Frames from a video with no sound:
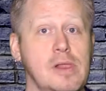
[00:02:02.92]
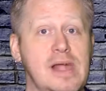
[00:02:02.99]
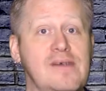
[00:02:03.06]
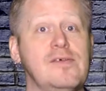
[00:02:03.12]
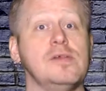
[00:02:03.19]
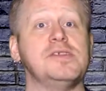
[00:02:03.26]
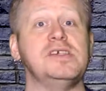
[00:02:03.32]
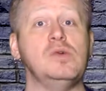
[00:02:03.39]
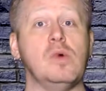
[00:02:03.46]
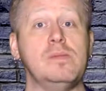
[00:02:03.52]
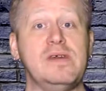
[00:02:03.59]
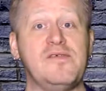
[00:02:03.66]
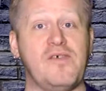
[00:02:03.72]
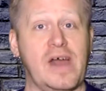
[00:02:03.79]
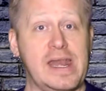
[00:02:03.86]
of levels, you will
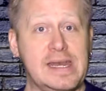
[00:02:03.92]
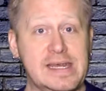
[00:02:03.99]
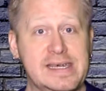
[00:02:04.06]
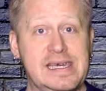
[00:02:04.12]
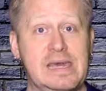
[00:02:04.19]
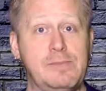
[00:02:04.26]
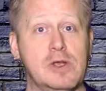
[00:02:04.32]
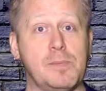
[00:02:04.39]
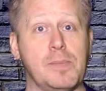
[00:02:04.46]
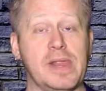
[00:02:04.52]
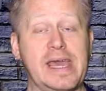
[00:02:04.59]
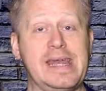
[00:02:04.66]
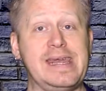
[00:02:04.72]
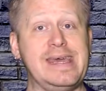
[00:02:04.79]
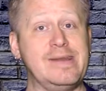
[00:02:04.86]
be fighting to keep your
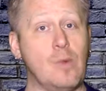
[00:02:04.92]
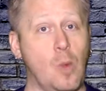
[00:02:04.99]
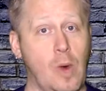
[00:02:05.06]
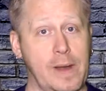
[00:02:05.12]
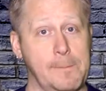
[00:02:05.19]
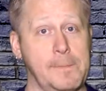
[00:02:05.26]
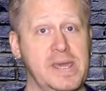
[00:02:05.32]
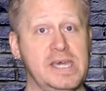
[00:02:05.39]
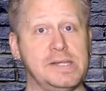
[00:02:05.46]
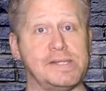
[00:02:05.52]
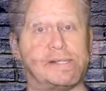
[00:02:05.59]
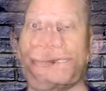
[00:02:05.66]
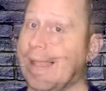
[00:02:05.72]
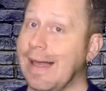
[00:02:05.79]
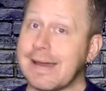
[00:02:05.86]
plane in one
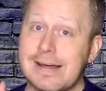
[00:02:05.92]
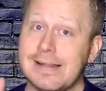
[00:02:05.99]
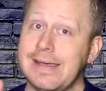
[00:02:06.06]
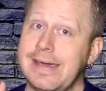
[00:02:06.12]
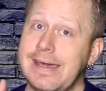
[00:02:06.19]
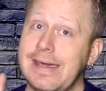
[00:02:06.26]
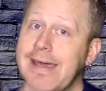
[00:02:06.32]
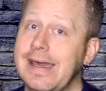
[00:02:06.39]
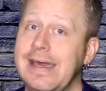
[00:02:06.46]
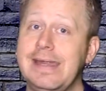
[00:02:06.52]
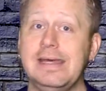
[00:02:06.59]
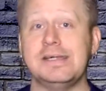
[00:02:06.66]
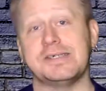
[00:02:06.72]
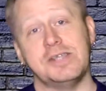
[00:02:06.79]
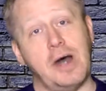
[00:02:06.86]
piece. Luckily, it
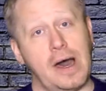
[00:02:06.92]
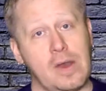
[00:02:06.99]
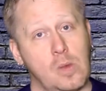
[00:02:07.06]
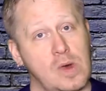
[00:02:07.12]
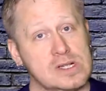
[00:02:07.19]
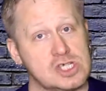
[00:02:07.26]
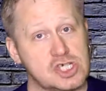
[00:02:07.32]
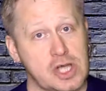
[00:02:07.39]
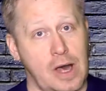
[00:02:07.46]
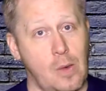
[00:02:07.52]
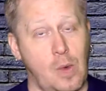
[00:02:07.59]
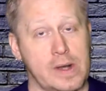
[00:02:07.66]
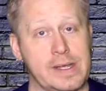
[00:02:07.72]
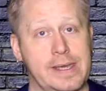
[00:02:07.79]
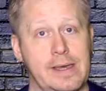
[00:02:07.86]
is not one shot,
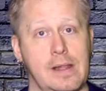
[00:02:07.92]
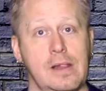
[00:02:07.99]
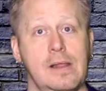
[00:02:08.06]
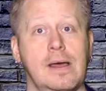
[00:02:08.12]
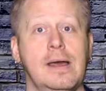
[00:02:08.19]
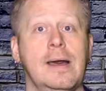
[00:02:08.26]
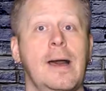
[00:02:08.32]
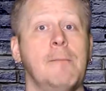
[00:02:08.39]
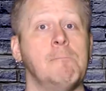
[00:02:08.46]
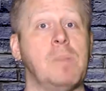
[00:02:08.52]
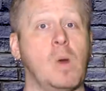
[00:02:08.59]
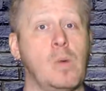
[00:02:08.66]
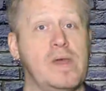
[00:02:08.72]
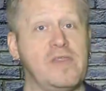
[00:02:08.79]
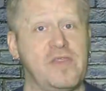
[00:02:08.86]
one kill, but when